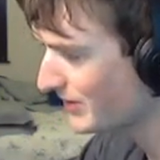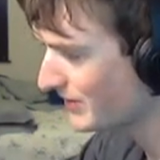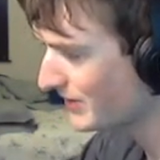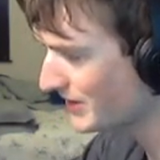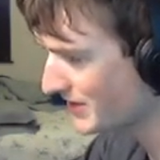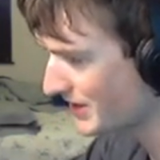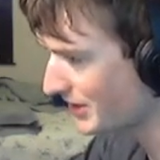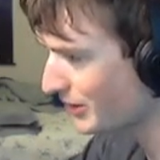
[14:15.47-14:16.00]

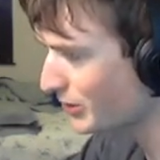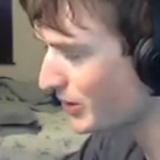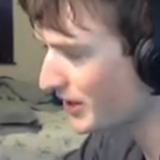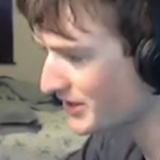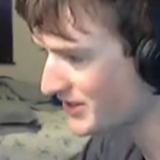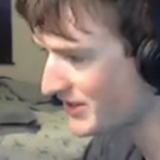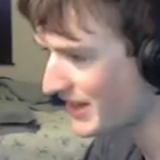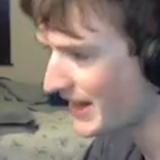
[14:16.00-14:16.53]
it's going to
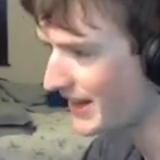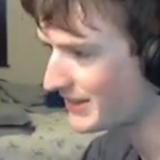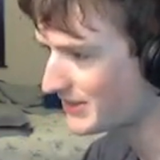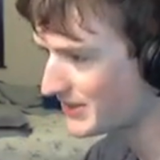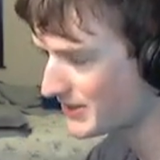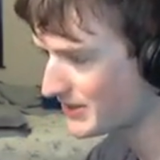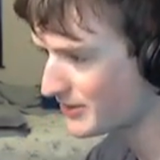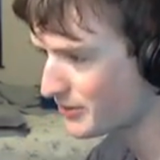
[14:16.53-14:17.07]
cross that
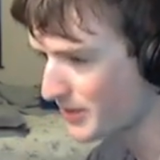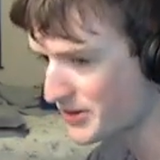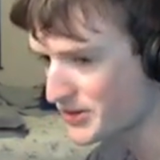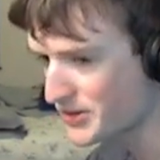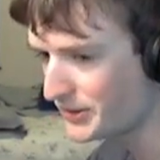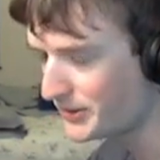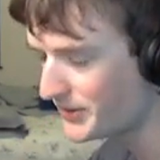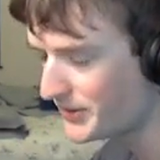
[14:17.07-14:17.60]

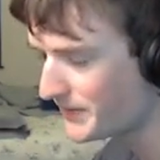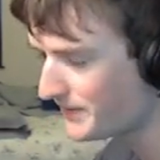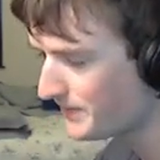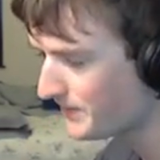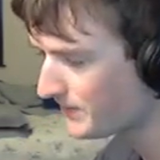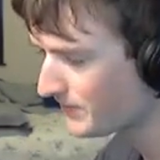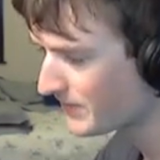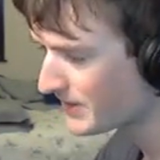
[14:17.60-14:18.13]
threshold.
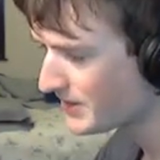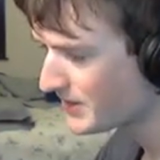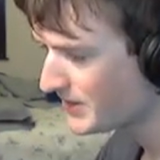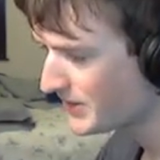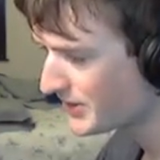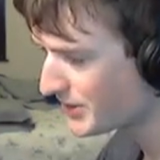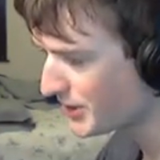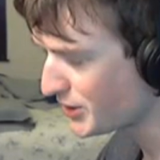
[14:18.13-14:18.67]

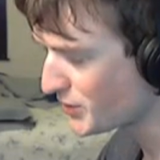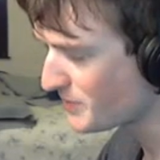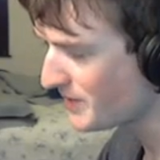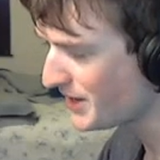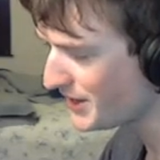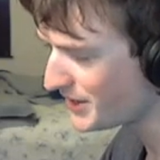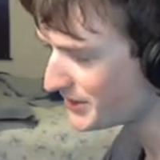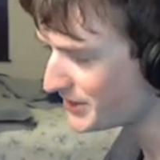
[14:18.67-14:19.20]
So you
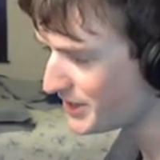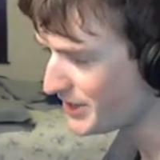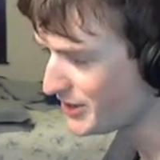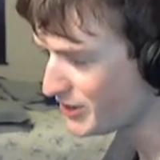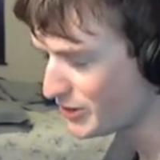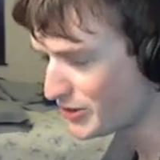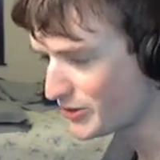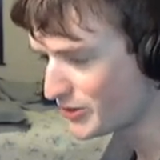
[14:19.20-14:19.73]
immediately,
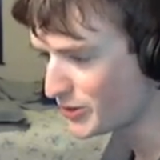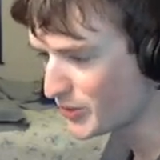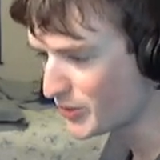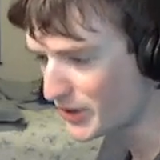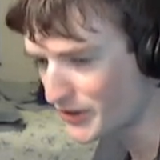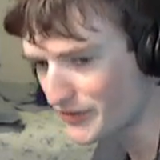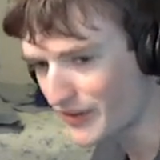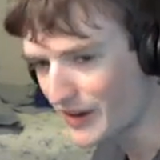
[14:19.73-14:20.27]
you
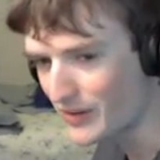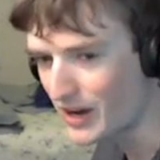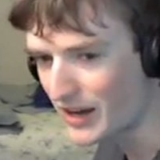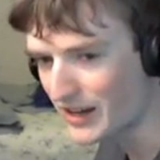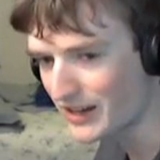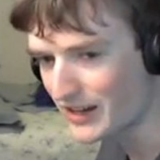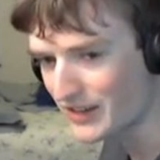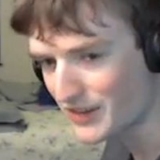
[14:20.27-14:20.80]
want a
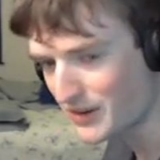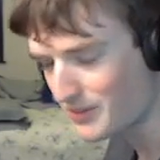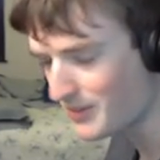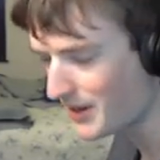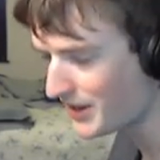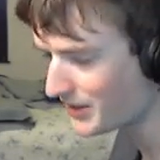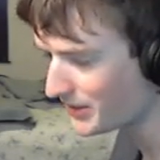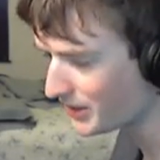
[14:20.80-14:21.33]
Firaga, and then
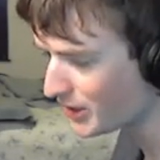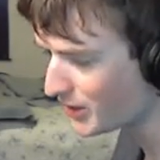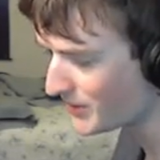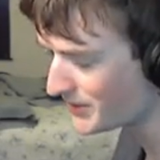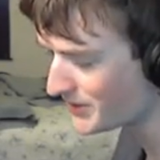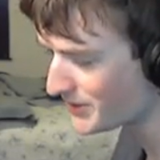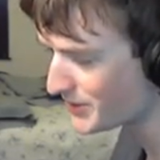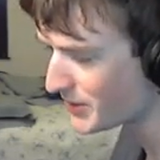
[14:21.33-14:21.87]
immediately go
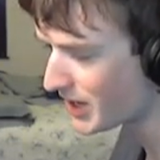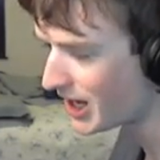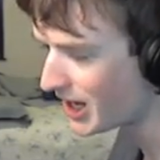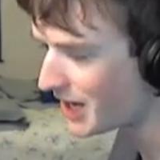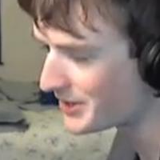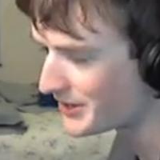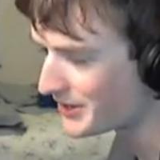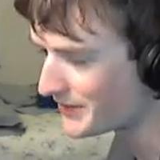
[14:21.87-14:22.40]
into
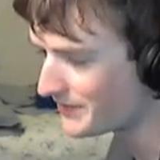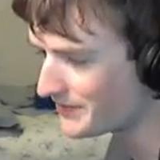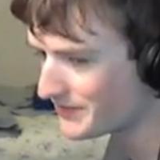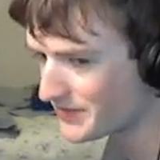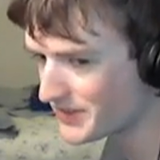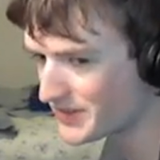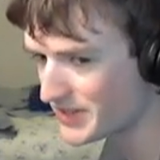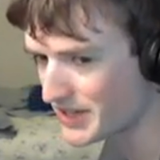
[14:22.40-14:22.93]
Comet
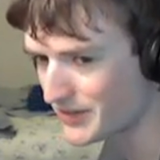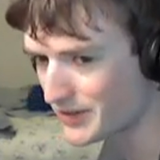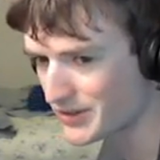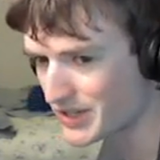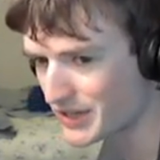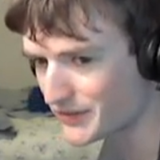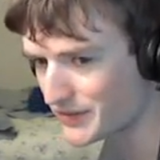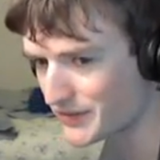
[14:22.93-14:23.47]
to give
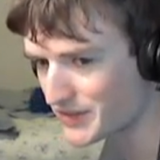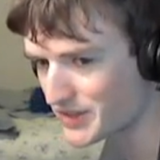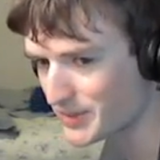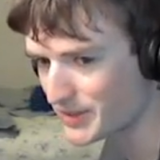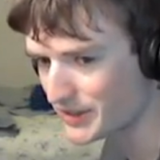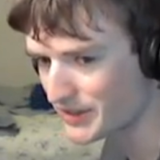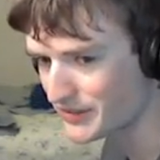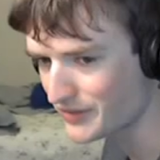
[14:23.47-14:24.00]
yourself
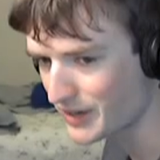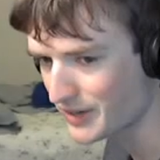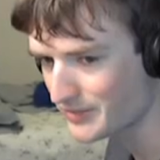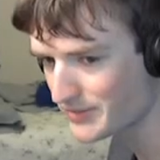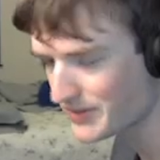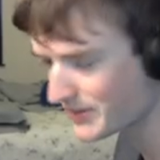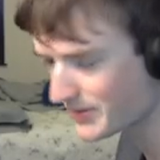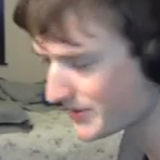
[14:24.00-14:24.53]
invincibility
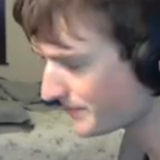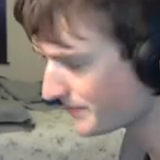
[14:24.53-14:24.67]
frames.